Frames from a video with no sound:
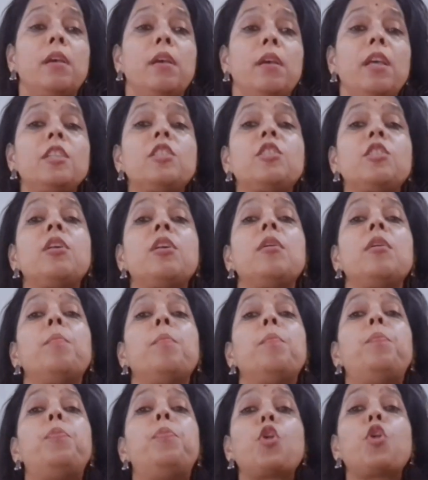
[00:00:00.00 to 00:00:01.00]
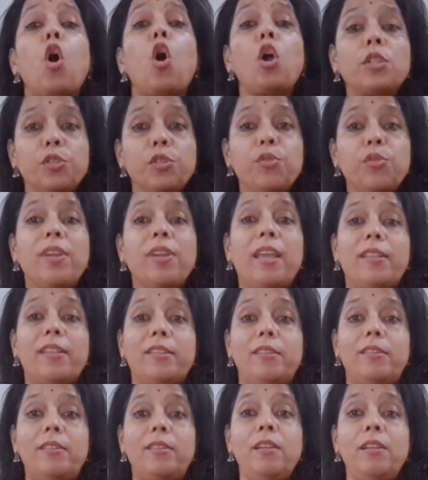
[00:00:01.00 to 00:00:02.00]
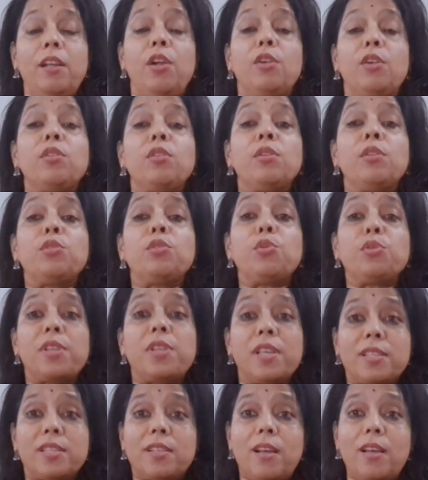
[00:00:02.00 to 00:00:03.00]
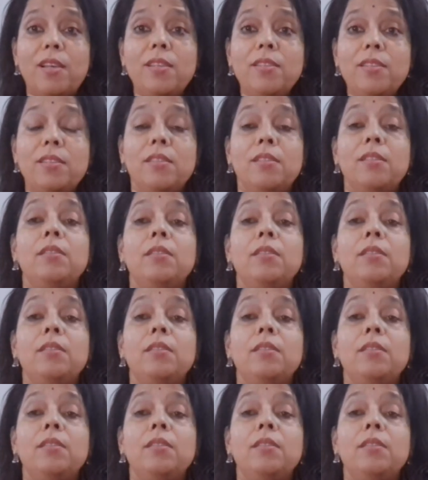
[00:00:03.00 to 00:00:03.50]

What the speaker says: is brought together to discuss